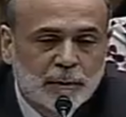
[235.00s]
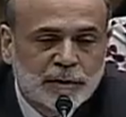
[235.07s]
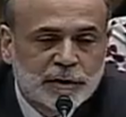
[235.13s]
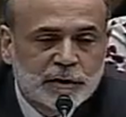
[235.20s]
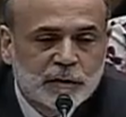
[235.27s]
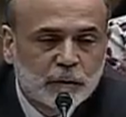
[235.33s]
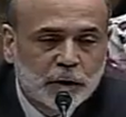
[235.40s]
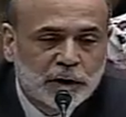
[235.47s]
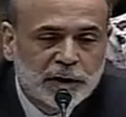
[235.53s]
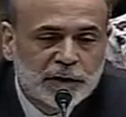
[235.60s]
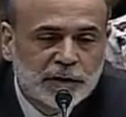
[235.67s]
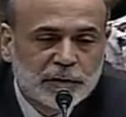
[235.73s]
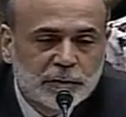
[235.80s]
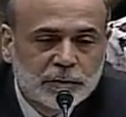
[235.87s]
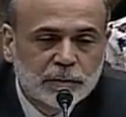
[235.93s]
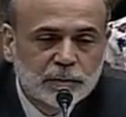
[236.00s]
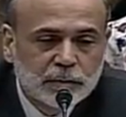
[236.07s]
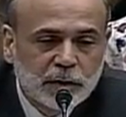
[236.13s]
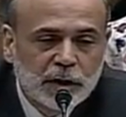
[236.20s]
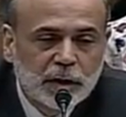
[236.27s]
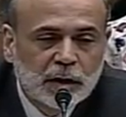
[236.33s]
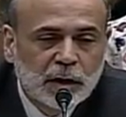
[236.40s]
options. One is to
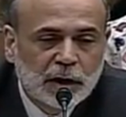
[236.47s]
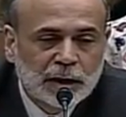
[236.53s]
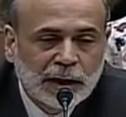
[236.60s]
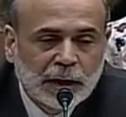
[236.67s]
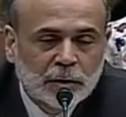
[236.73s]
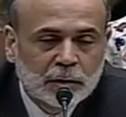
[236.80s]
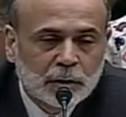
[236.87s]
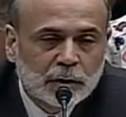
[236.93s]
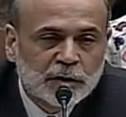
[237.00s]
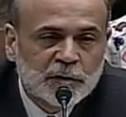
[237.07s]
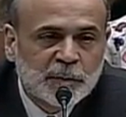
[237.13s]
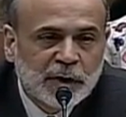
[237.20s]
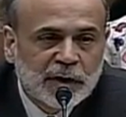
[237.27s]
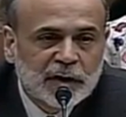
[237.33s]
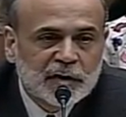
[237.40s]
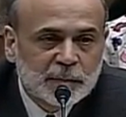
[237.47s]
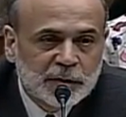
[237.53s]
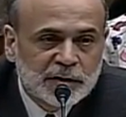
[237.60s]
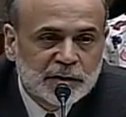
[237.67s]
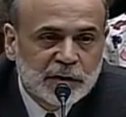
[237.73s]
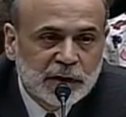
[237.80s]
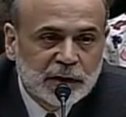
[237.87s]
allow large banks,
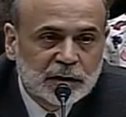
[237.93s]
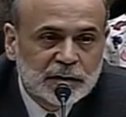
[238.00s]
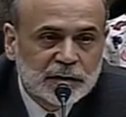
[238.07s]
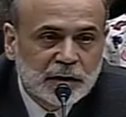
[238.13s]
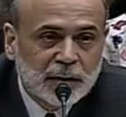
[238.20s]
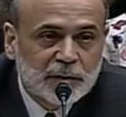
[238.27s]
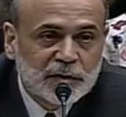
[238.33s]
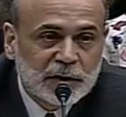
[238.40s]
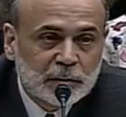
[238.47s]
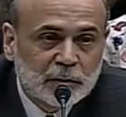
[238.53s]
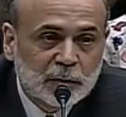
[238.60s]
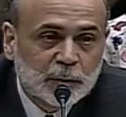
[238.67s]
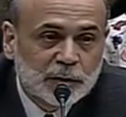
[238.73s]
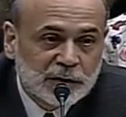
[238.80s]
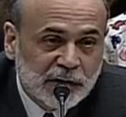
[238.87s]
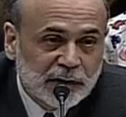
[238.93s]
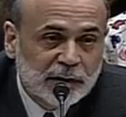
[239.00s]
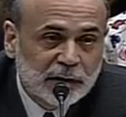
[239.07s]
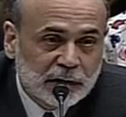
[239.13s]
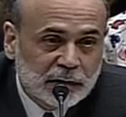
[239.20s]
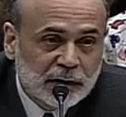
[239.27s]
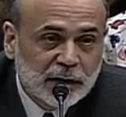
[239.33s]
but to take steps that will protect
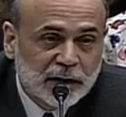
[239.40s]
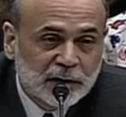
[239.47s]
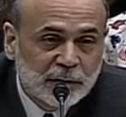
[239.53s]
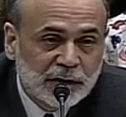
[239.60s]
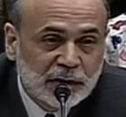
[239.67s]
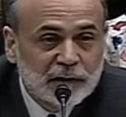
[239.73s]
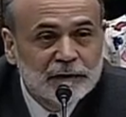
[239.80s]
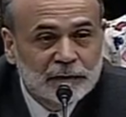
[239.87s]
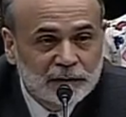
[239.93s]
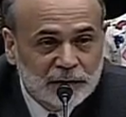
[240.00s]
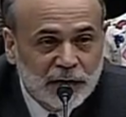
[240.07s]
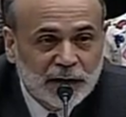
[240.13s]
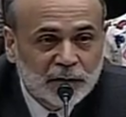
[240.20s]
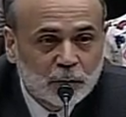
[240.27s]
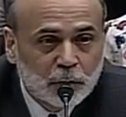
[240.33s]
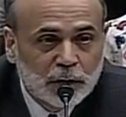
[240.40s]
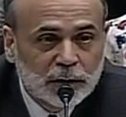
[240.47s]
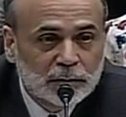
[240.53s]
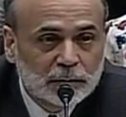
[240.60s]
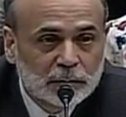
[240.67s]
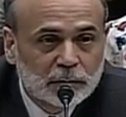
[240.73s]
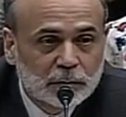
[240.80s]
the economy if in fact
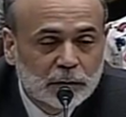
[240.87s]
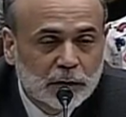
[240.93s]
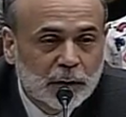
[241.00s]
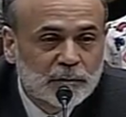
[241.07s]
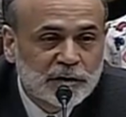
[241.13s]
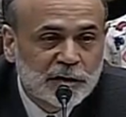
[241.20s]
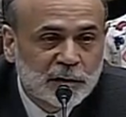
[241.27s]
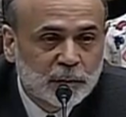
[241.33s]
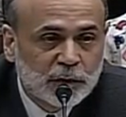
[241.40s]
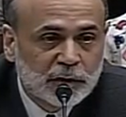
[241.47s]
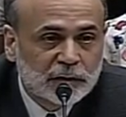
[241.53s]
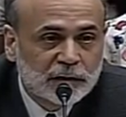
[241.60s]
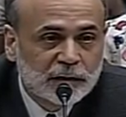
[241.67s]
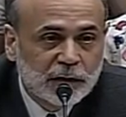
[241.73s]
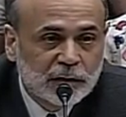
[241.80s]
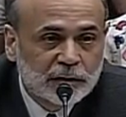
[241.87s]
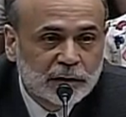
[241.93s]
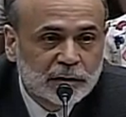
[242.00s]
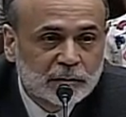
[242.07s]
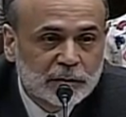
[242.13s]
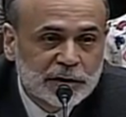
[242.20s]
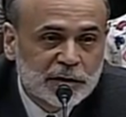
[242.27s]
one comes to the brink of
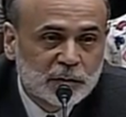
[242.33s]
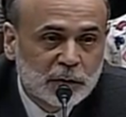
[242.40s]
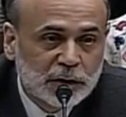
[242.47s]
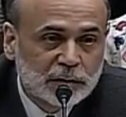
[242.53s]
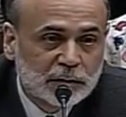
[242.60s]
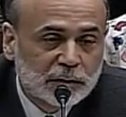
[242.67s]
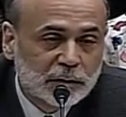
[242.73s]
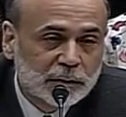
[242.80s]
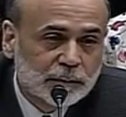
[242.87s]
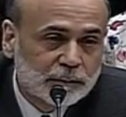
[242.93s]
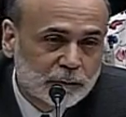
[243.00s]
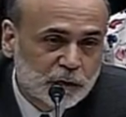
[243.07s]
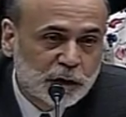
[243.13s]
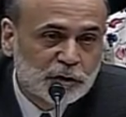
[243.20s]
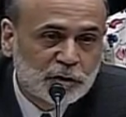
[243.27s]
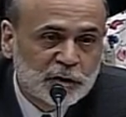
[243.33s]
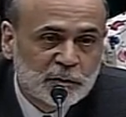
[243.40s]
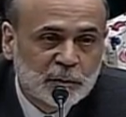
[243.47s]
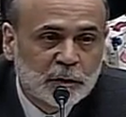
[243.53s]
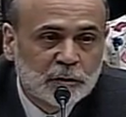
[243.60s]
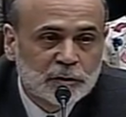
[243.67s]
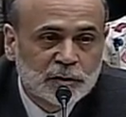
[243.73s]
failure, which is what the Treasury's
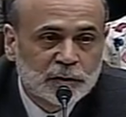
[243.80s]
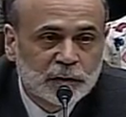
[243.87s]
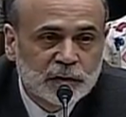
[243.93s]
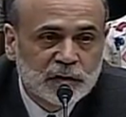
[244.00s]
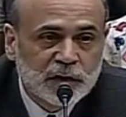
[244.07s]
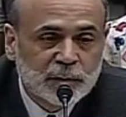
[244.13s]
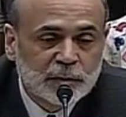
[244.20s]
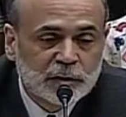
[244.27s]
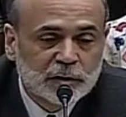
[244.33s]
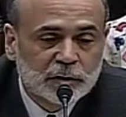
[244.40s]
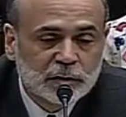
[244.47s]
proposal, for example,